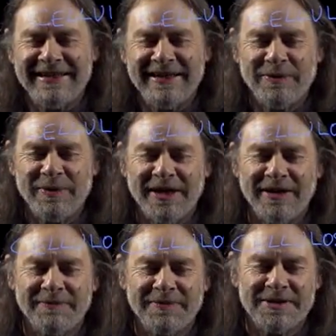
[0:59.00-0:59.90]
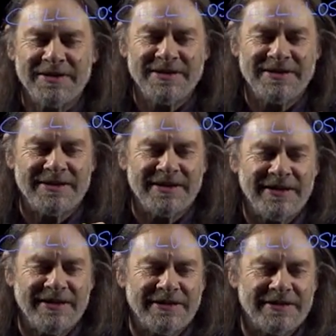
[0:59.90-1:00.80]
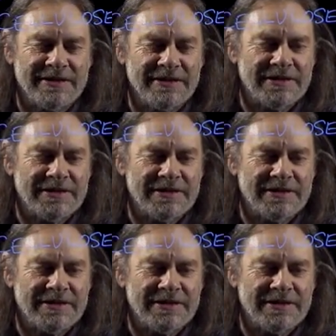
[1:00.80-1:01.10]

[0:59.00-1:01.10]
Here we go. So this is the